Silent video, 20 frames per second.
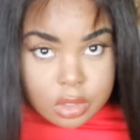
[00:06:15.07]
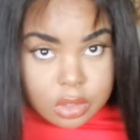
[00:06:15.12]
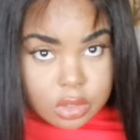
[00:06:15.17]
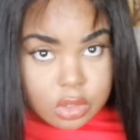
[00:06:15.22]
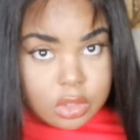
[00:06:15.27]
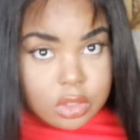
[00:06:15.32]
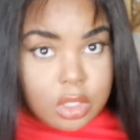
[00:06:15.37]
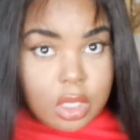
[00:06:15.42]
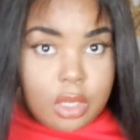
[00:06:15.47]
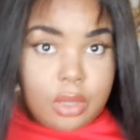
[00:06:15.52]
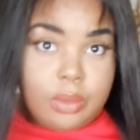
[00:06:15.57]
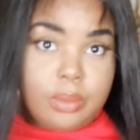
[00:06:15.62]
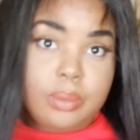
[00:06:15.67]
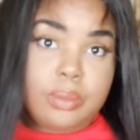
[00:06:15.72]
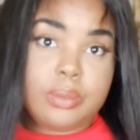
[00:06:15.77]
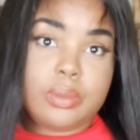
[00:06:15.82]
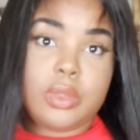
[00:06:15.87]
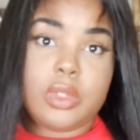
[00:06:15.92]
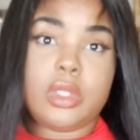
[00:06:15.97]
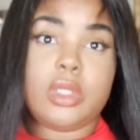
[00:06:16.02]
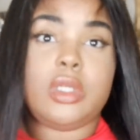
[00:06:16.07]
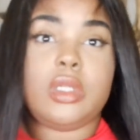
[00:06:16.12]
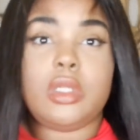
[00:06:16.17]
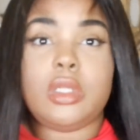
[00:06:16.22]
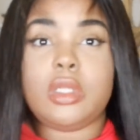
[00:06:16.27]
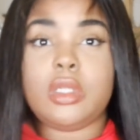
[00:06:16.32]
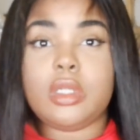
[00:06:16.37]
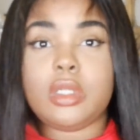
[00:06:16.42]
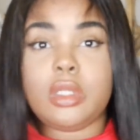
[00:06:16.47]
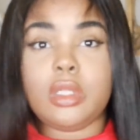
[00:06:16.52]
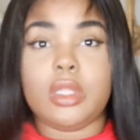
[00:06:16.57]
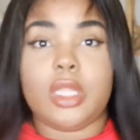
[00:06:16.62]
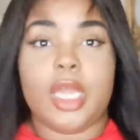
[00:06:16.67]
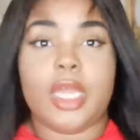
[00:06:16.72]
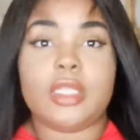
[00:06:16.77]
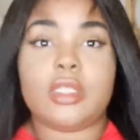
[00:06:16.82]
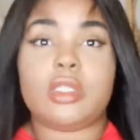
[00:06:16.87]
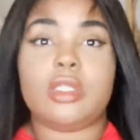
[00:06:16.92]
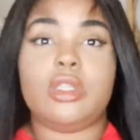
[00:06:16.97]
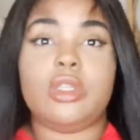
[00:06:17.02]
So,
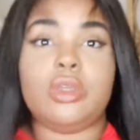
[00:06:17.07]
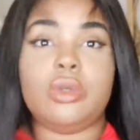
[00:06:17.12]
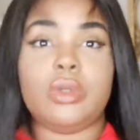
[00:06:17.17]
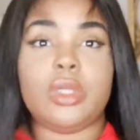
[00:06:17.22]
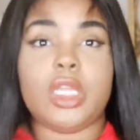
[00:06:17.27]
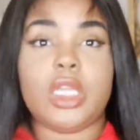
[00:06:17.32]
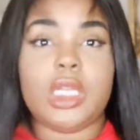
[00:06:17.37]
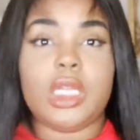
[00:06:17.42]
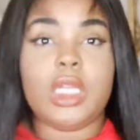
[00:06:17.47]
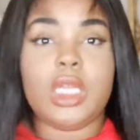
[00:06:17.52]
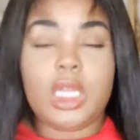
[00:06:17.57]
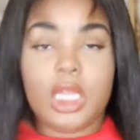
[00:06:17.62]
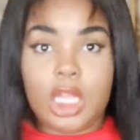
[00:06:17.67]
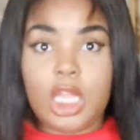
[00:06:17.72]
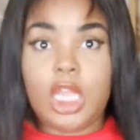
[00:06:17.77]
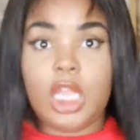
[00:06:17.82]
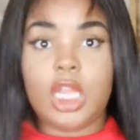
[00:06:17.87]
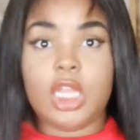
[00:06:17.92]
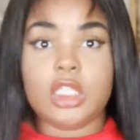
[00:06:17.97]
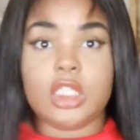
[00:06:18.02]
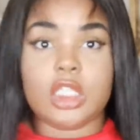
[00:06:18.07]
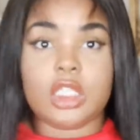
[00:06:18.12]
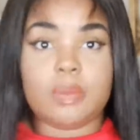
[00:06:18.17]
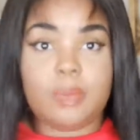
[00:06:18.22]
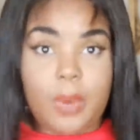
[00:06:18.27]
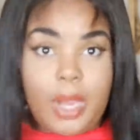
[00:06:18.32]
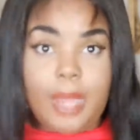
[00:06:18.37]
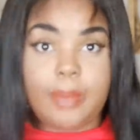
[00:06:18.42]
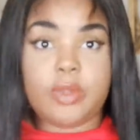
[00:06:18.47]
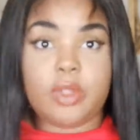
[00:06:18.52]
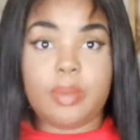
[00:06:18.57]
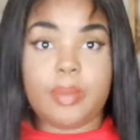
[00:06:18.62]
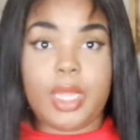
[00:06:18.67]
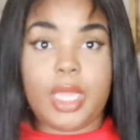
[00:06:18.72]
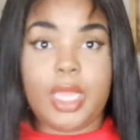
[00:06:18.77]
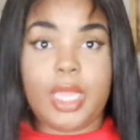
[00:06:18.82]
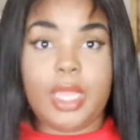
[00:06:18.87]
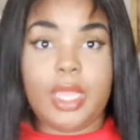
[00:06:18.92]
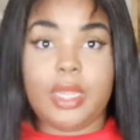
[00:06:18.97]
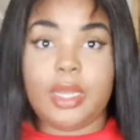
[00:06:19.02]
that's the unit. Just popped on
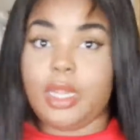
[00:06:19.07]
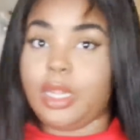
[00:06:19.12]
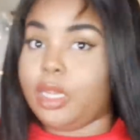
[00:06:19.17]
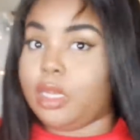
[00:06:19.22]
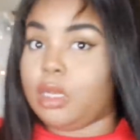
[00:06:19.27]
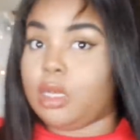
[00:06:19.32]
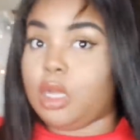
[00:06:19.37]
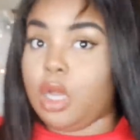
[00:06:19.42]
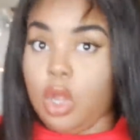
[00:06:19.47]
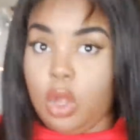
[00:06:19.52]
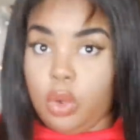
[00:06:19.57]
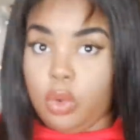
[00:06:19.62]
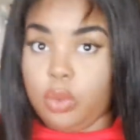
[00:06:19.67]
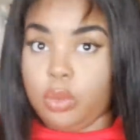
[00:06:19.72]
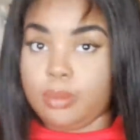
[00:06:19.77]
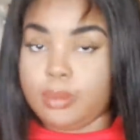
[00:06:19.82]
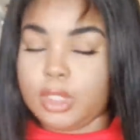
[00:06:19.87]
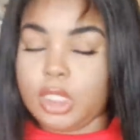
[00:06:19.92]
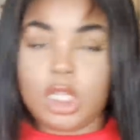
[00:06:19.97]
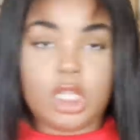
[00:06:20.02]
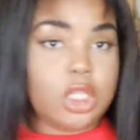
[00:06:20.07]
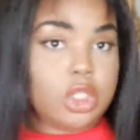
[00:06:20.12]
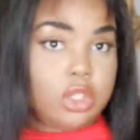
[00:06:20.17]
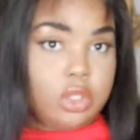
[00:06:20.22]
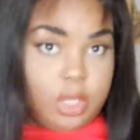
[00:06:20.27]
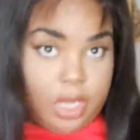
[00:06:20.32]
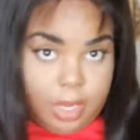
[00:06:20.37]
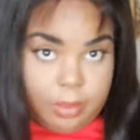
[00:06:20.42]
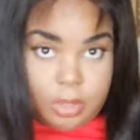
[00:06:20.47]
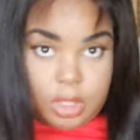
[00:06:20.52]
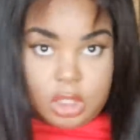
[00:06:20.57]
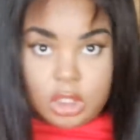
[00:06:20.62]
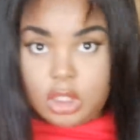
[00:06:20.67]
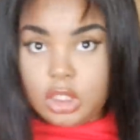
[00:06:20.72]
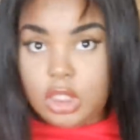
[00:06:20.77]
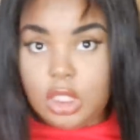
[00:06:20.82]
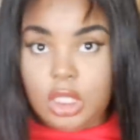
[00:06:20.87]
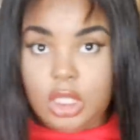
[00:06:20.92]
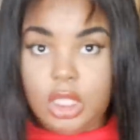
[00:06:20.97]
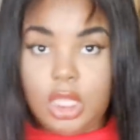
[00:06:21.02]
my head and combed. So now I'm going to
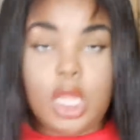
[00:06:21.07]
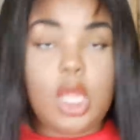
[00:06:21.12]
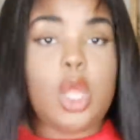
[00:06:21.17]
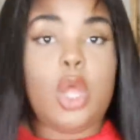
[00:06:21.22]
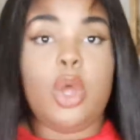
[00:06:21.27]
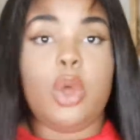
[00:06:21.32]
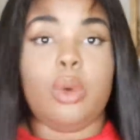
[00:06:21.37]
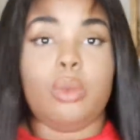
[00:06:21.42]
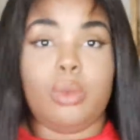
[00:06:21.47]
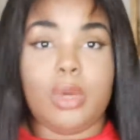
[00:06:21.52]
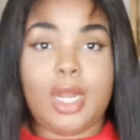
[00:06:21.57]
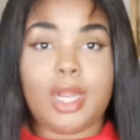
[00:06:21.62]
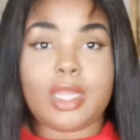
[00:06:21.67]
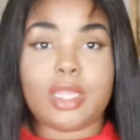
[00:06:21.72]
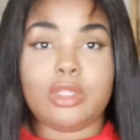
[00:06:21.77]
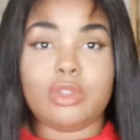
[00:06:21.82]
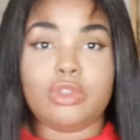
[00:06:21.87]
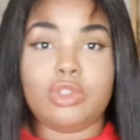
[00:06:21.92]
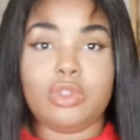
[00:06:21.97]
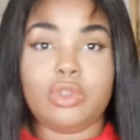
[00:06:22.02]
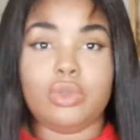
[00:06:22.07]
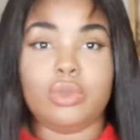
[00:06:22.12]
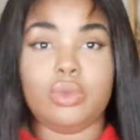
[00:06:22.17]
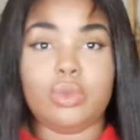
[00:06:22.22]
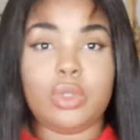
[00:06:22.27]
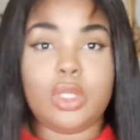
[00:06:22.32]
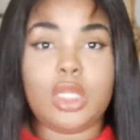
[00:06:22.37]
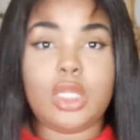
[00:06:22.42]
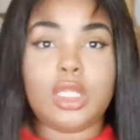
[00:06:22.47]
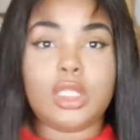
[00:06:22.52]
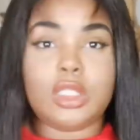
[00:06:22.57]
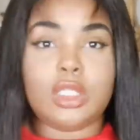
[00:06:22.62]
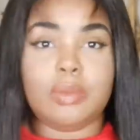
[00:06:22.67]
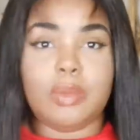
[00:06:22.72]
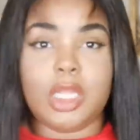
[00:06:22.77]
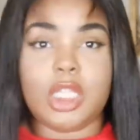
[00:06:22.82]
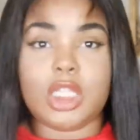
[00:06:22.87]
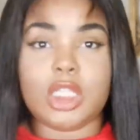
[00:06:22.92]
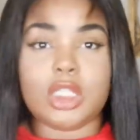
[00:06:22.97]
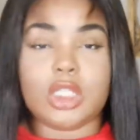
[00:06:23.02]
see what I can do to
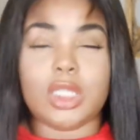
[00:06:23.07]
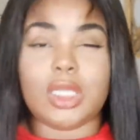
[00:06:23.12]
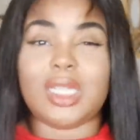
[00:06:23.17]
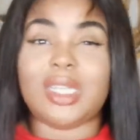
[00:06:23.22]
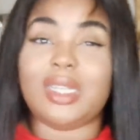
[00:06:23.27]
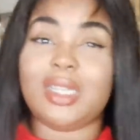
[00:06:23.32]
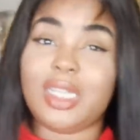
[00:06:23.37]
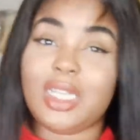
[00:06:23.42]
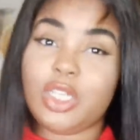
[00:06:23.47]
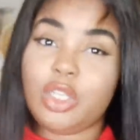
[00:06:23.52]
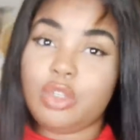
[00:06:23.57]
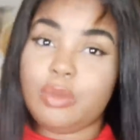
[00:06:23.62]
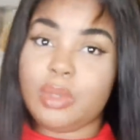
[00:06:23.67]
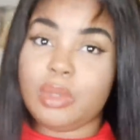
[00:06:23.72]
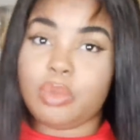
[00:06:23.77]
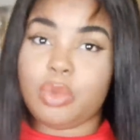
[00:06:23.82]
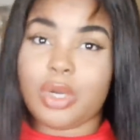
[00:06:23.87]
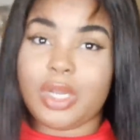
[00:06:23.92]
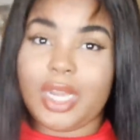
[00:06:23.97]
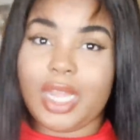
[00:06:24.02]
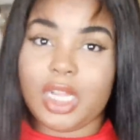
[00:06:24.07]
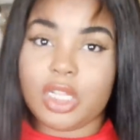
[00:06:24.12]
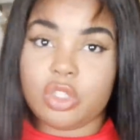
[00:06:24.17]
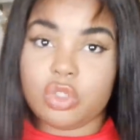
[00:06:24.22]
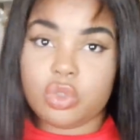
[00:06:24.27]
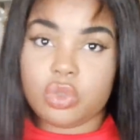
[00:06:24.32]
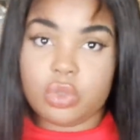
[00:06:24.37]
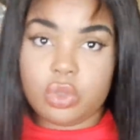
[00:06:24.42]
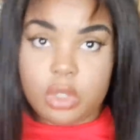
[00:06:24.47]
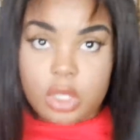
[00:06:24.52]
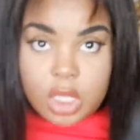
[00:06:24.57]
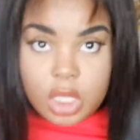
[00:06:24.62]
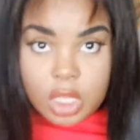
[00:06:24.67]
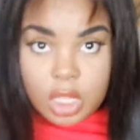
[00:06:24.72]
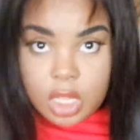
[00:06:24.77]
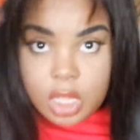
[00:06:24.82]
make this look a little bit more natural.